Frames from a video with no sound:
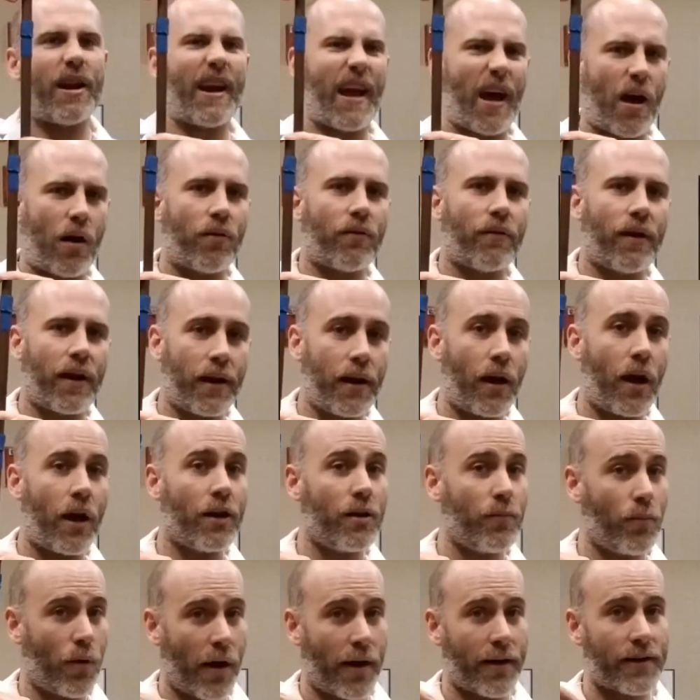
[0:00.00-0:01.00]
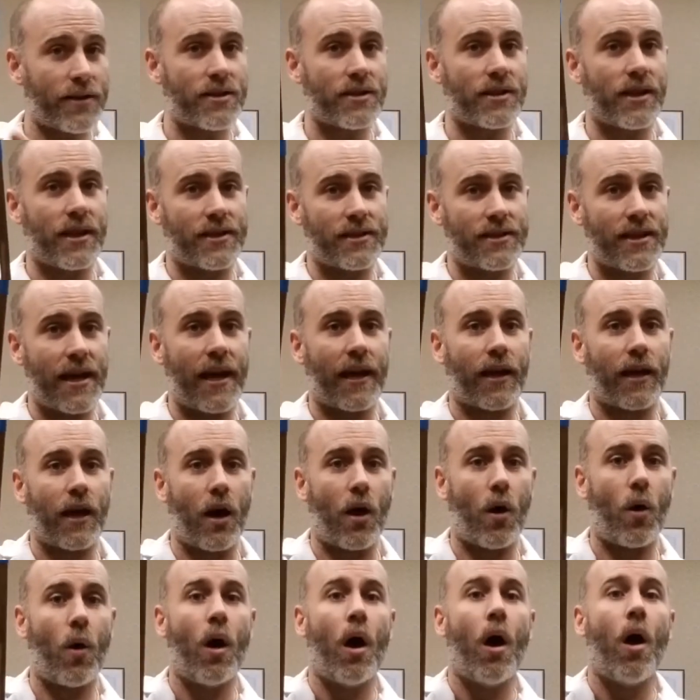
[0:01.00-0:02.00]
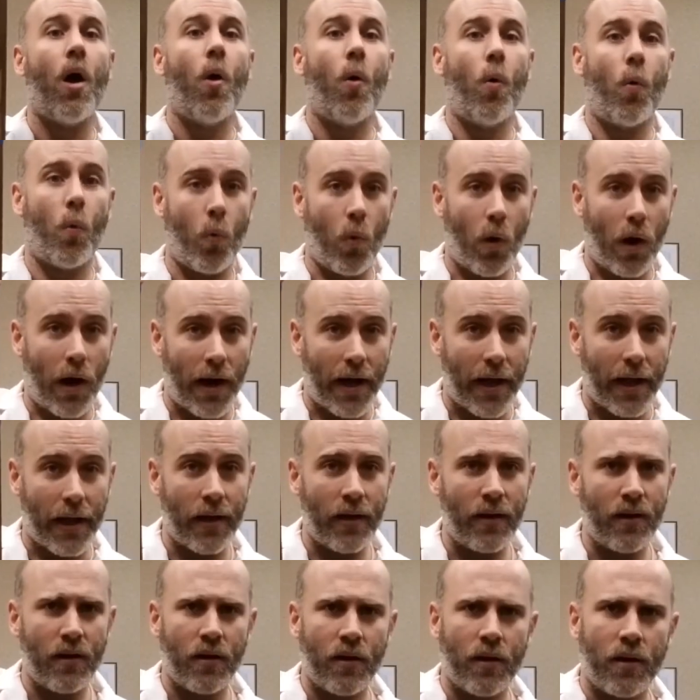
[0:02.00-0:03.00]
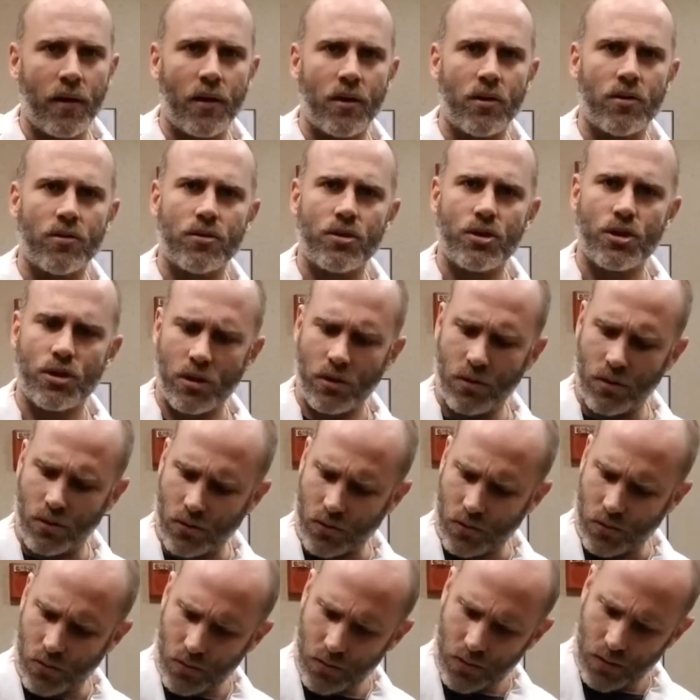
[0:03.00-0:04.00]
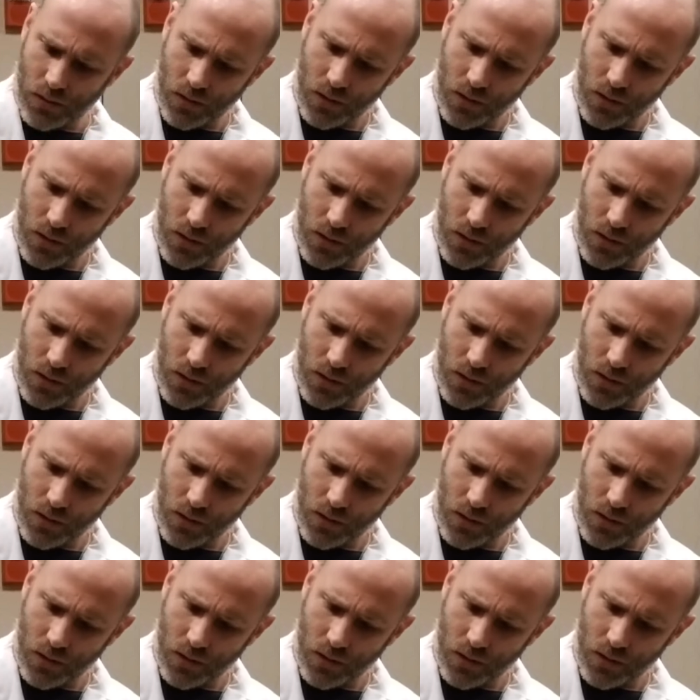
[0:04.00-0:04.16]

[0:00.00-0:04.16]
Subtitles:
out. Ready? On your marks, get set, go. 1, 2,